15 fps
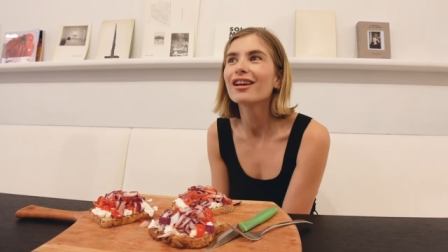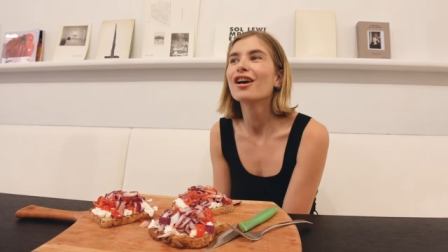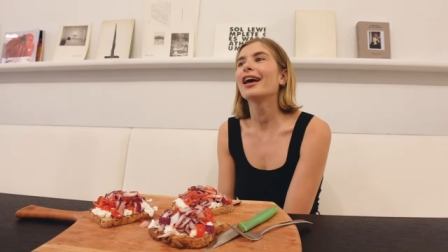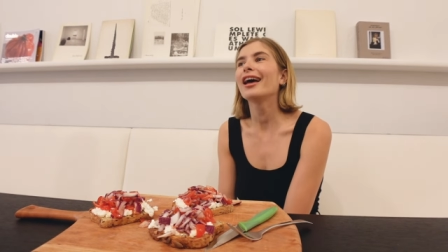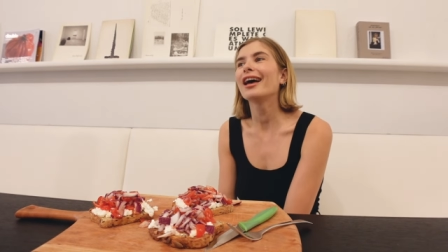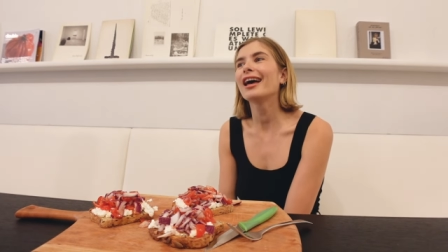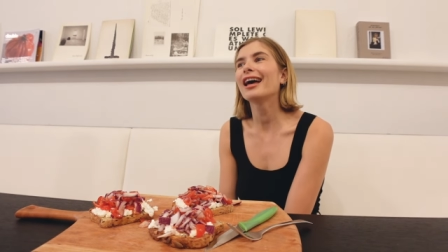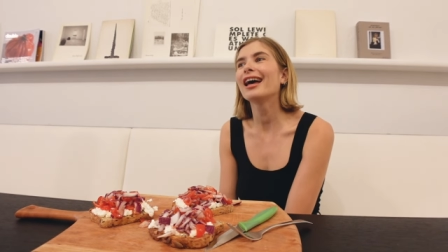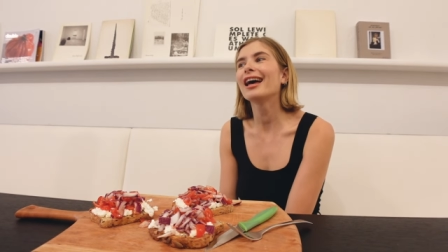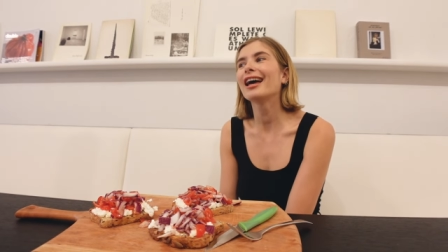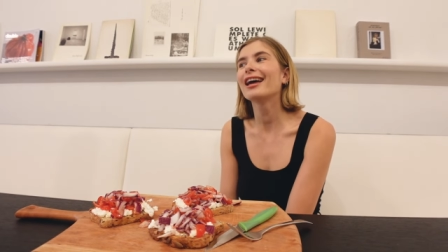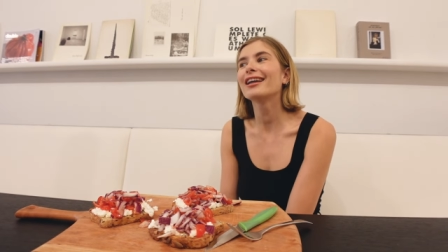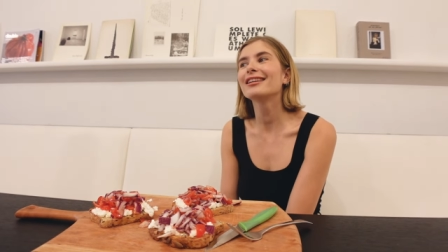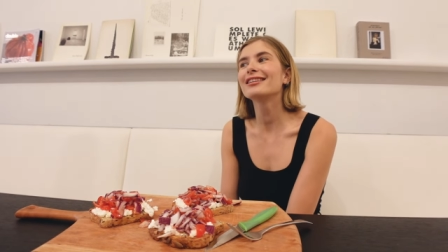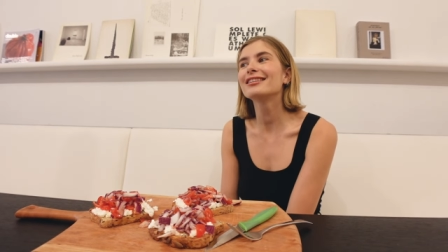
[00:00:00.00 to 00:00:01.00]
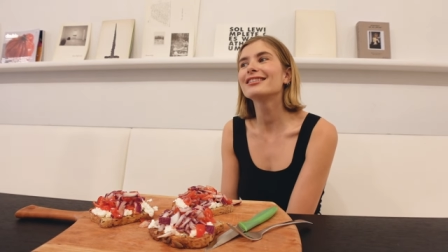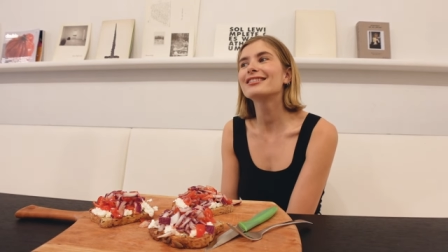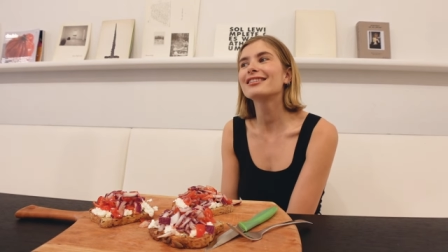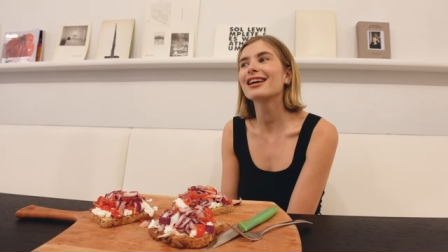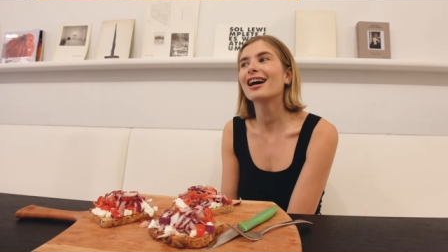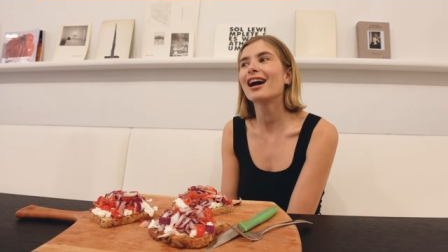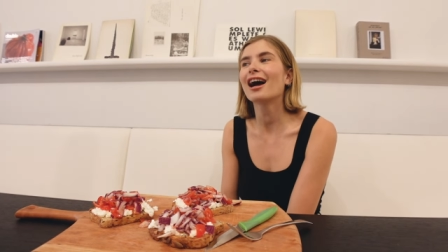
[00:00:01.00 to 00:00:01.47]
And
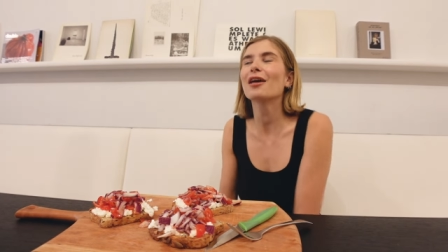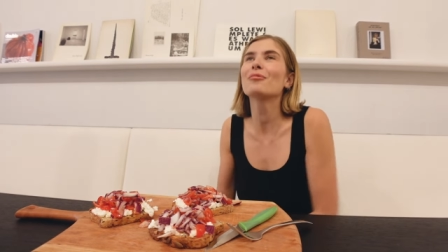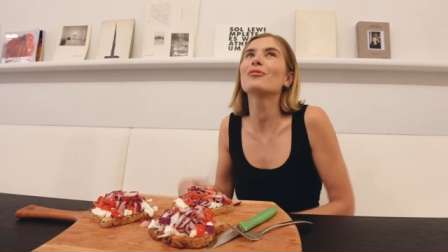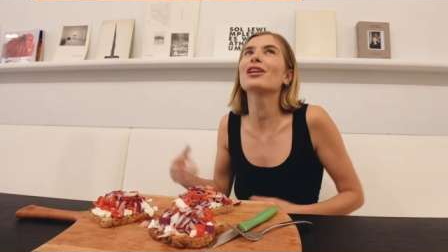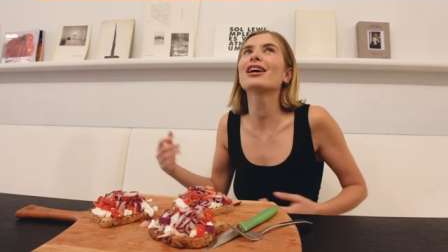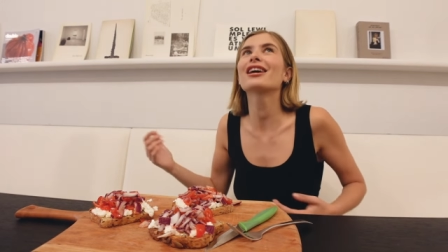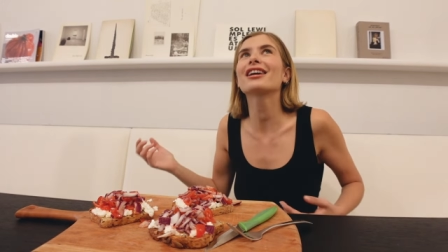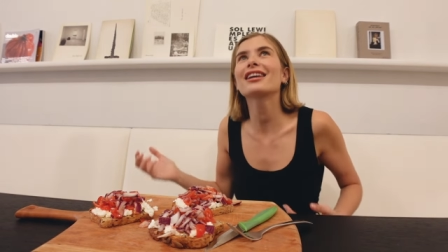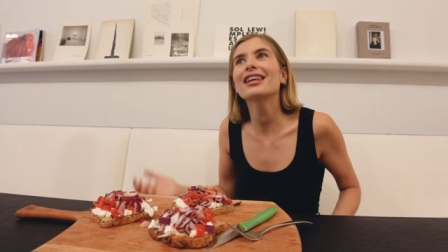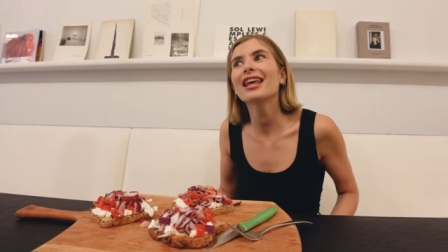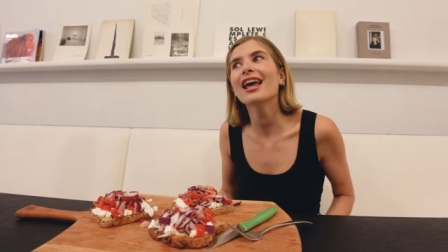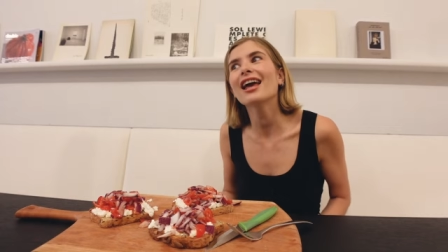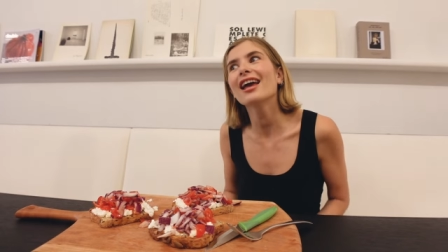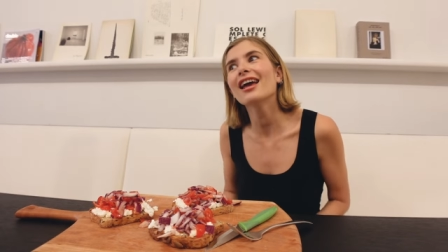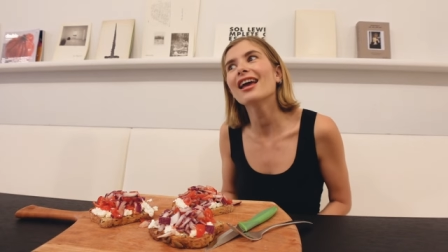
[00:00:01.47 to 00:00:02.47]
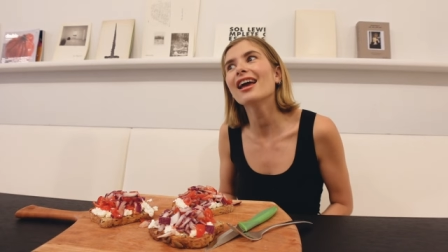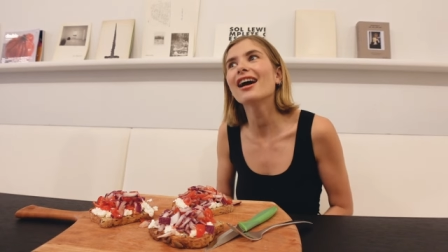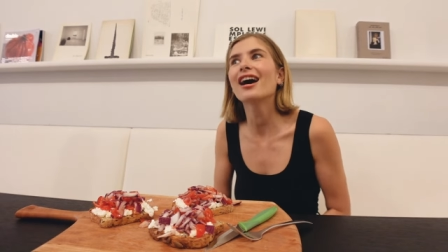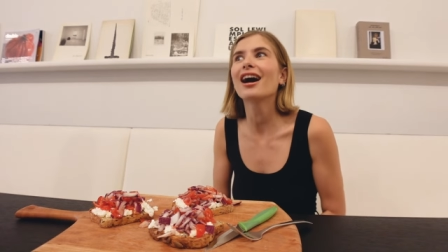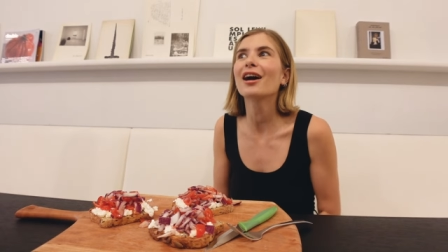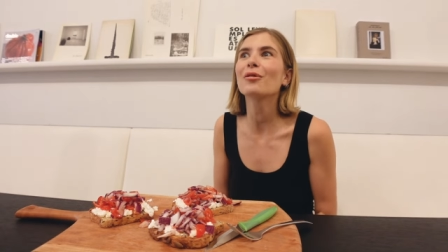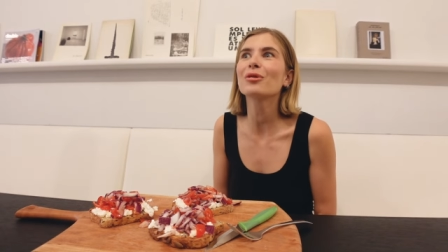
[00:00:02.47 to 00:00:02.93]
I'm like, yeah, yeah,
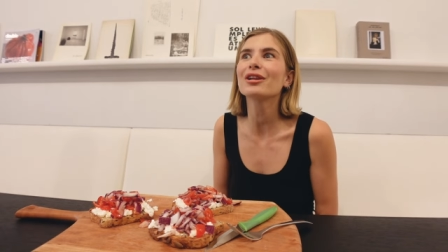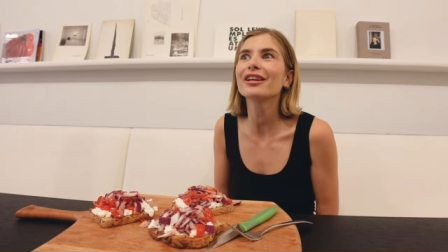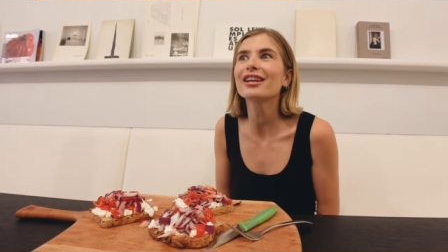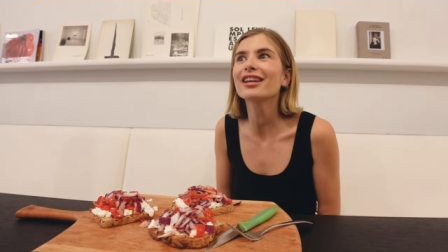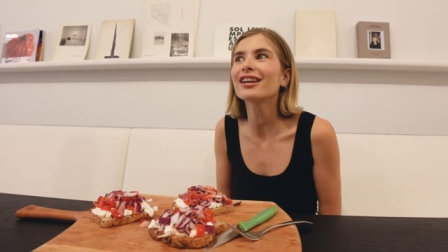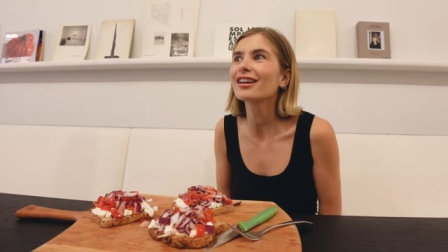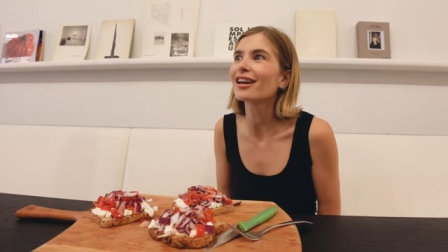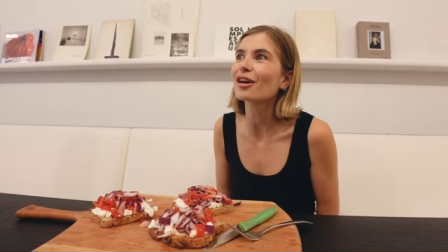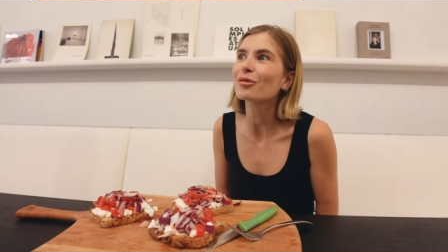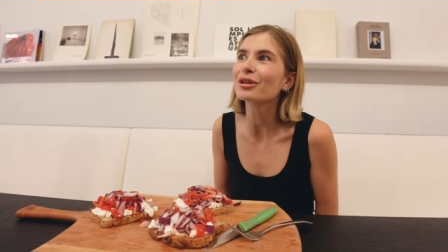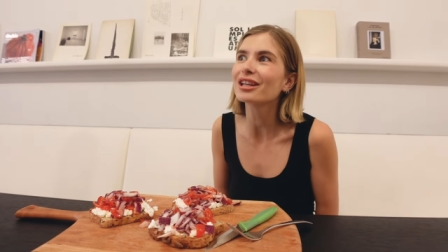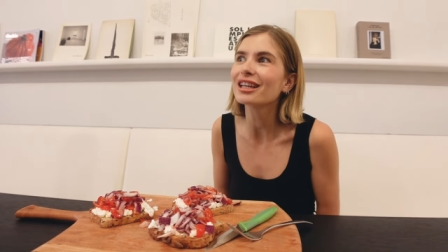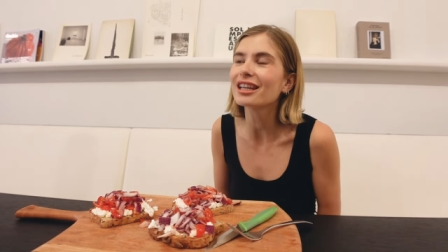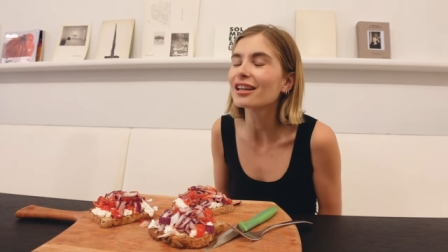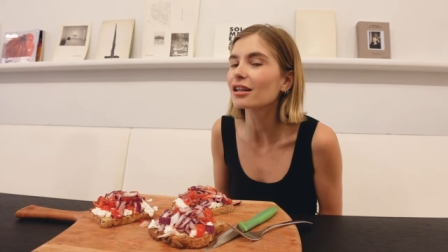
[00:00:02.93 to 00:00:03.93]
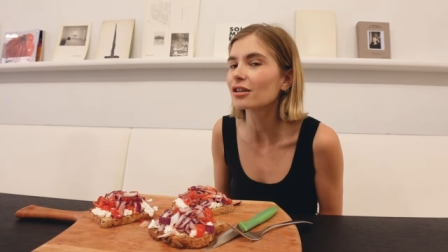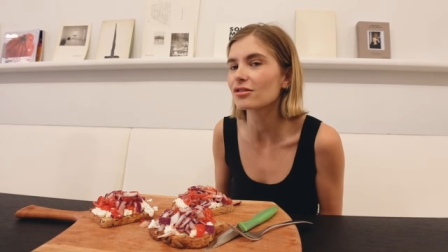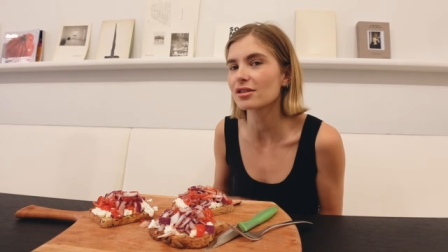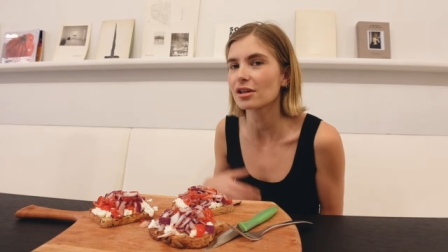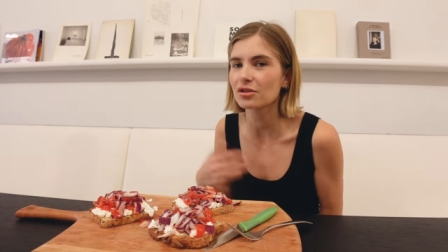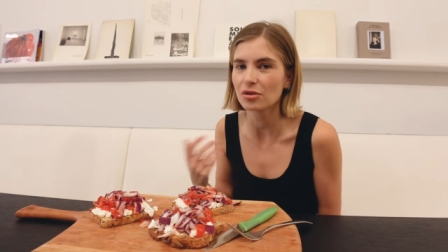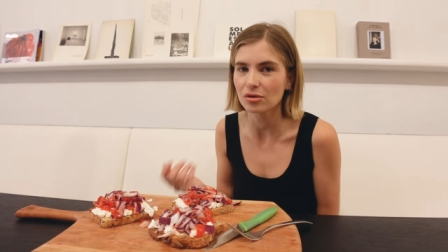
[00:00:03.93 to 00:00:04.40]
yeah, I will eat it, I will eat it,
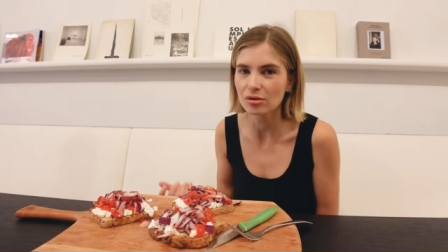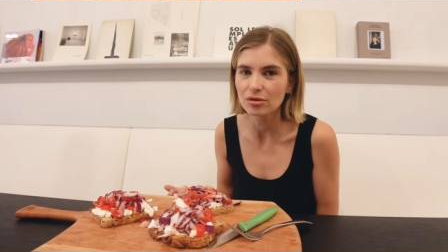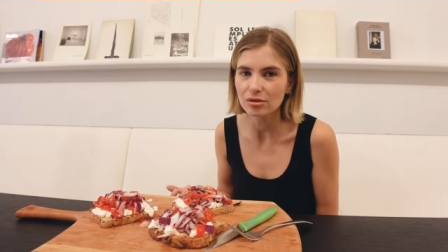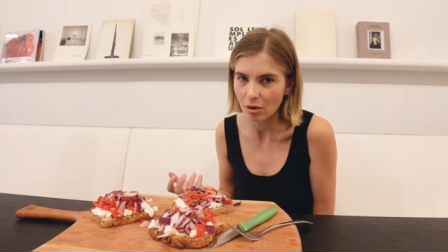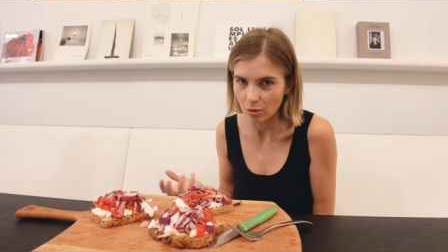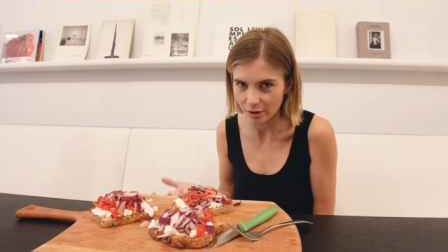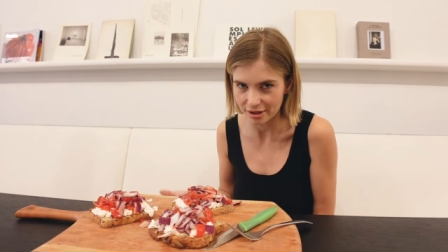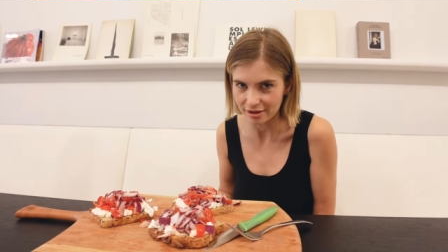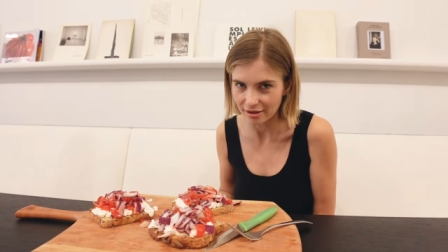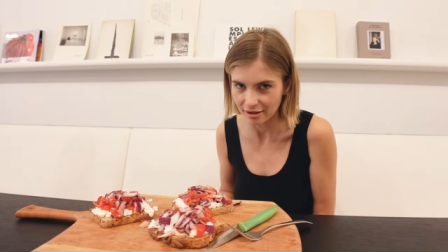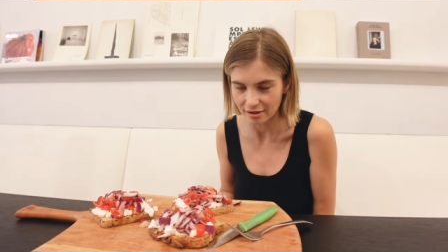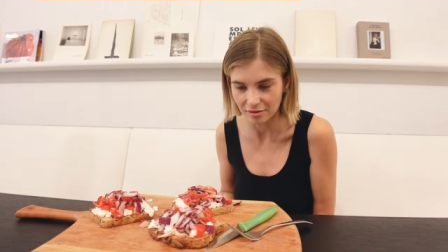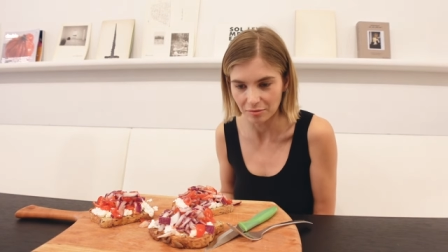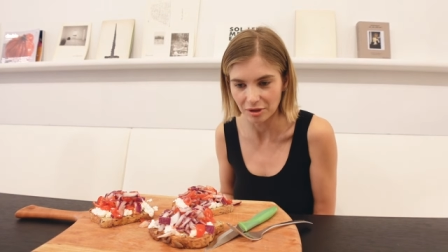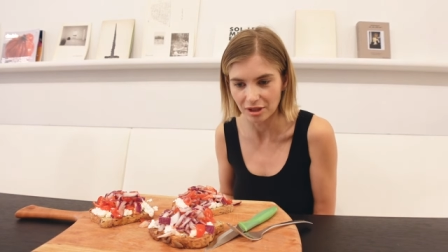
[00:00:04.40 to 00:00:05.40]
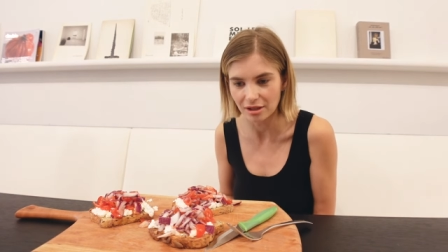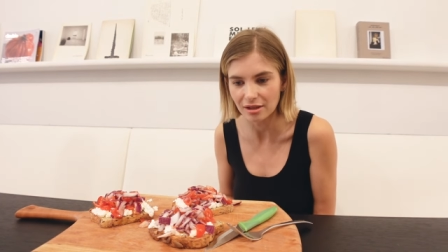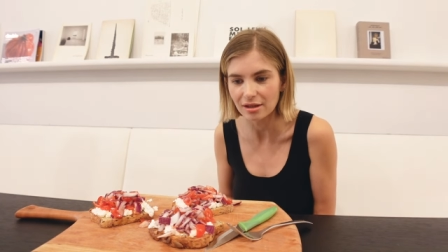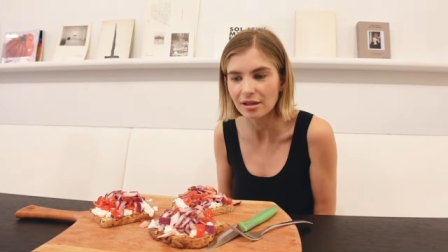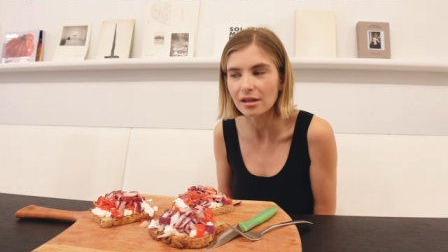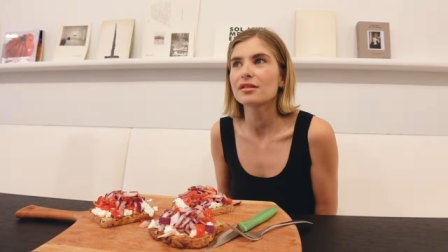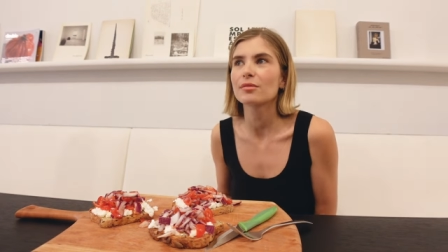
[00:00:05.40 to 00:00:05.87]
because I don't always eat it immediately.